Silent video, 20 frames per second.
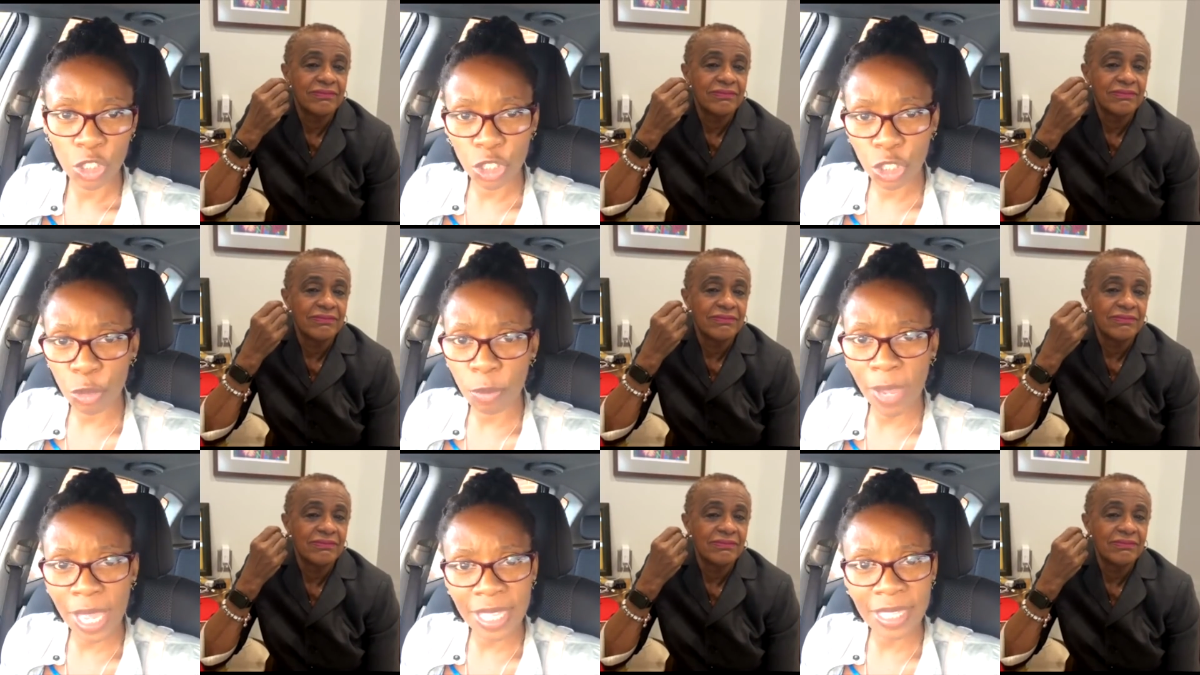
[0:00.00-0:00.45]

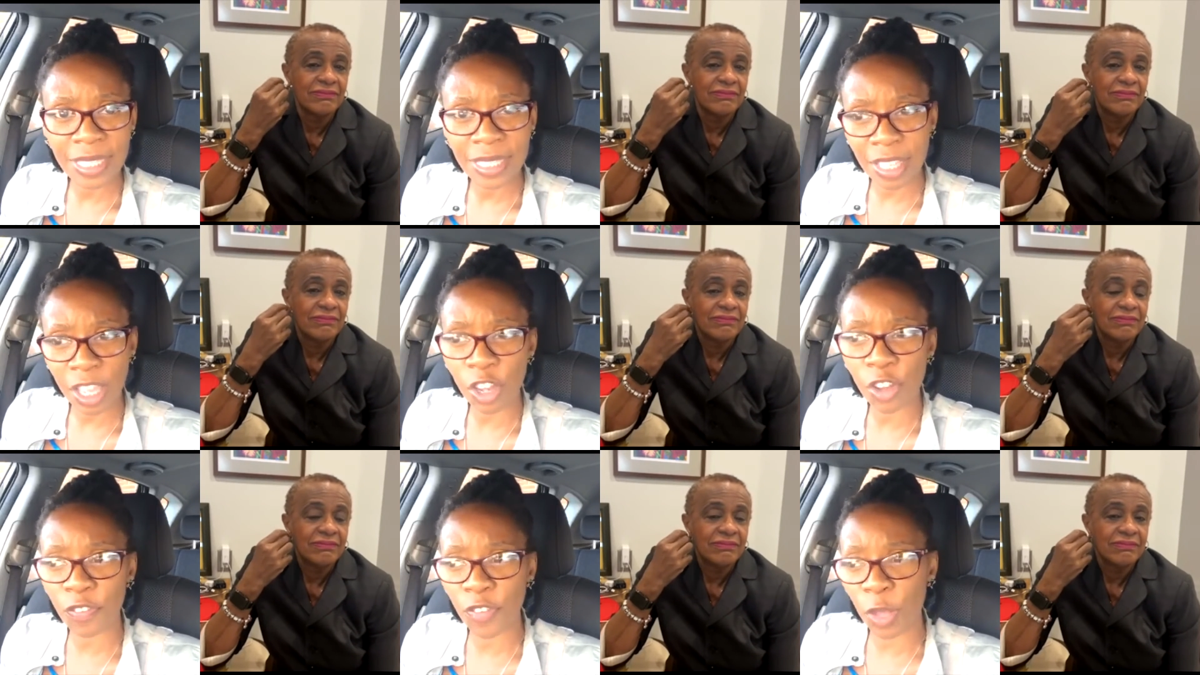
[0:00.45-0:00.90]
Speaker 1: to
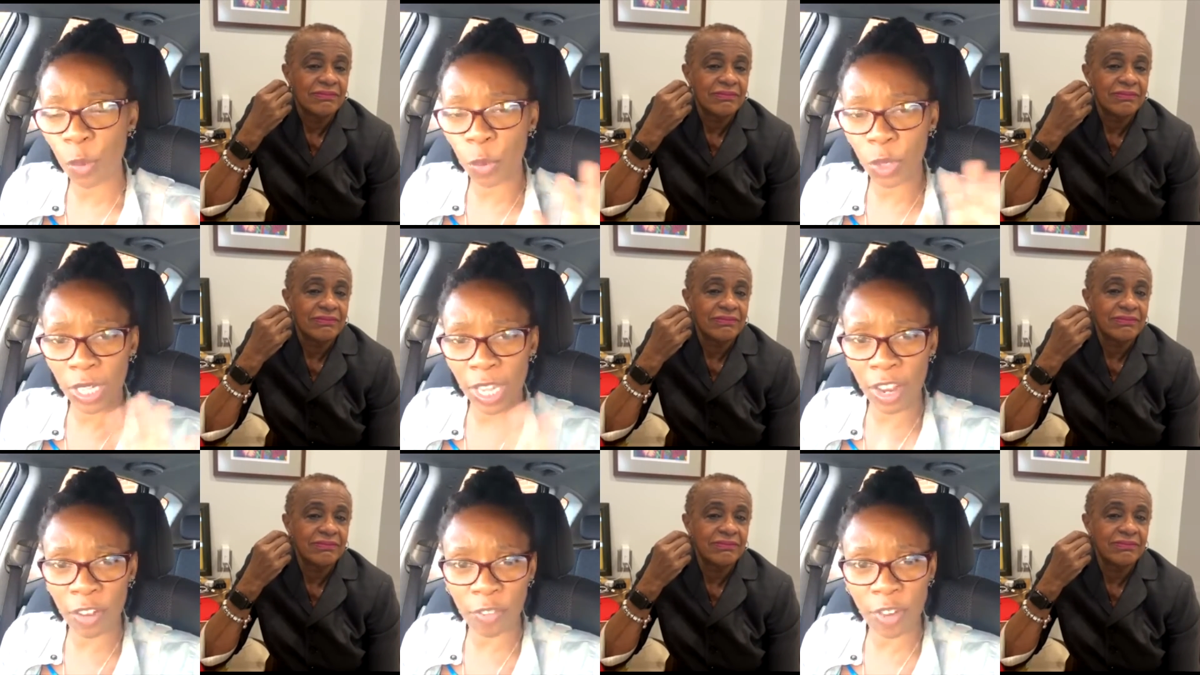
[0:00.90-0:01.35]
myself and
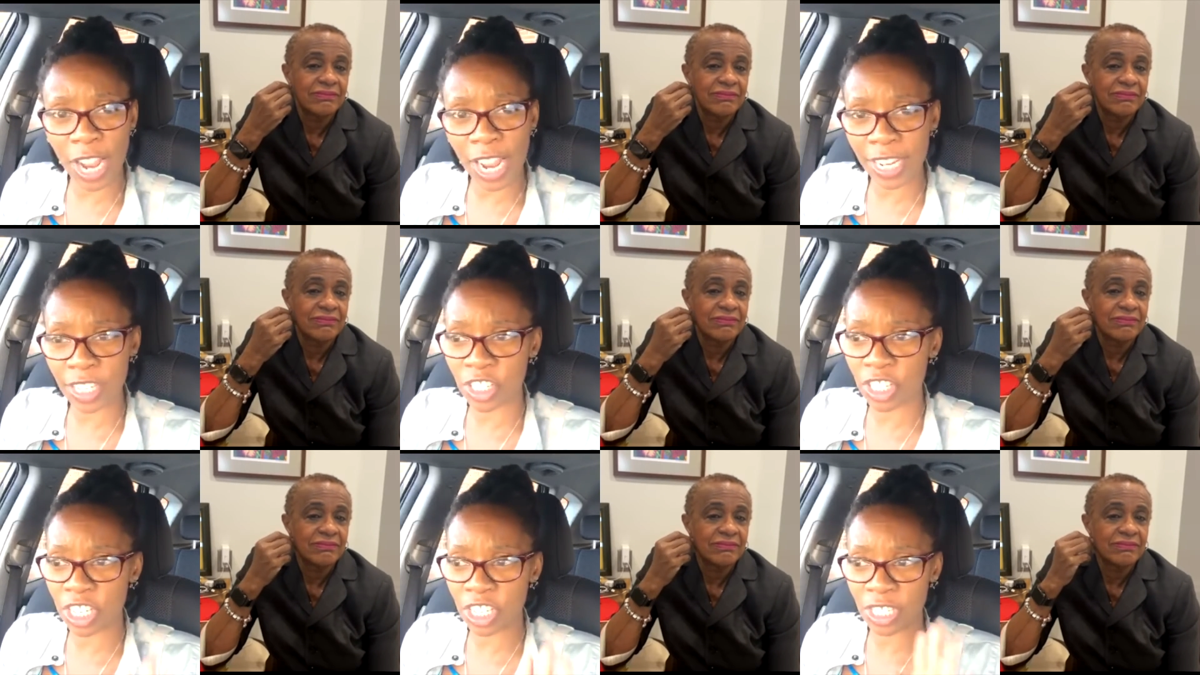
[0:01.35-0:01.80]
whenever
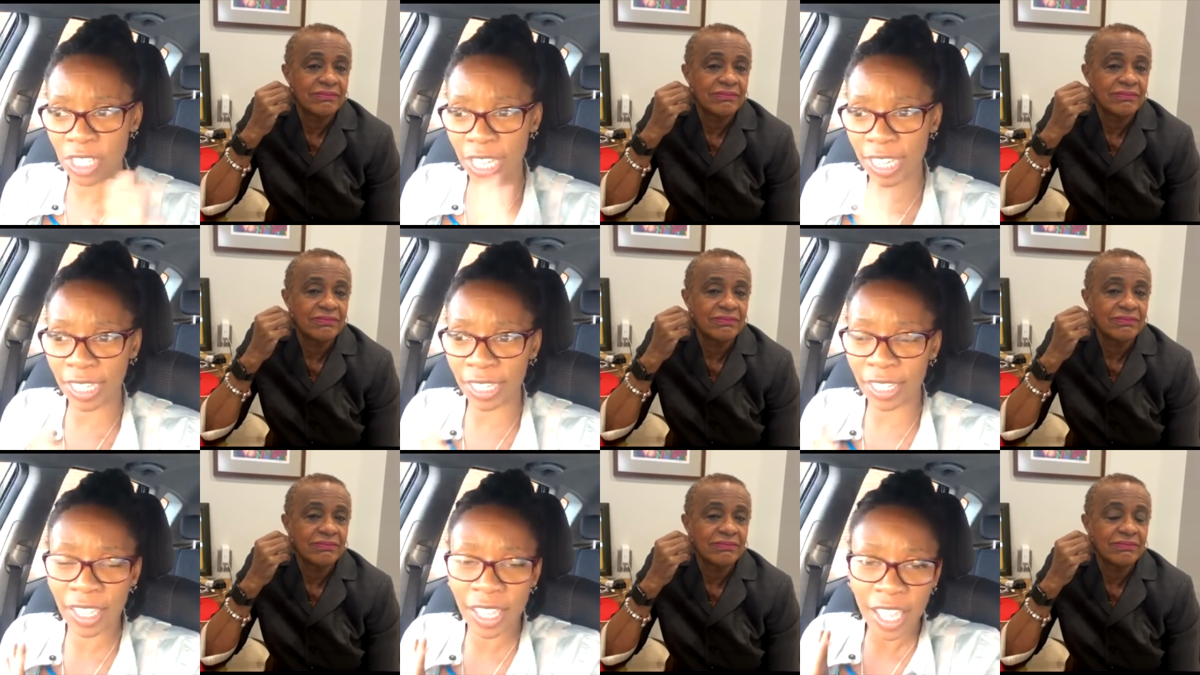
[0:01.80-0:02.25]
I just
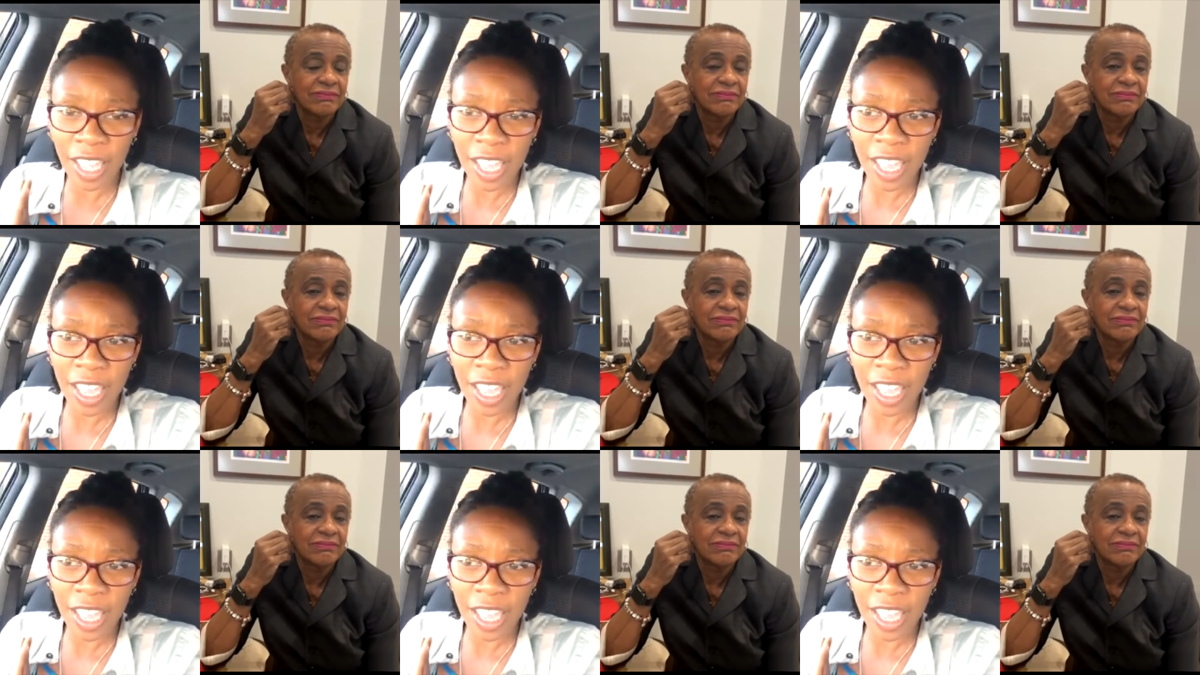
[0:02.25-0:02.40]
like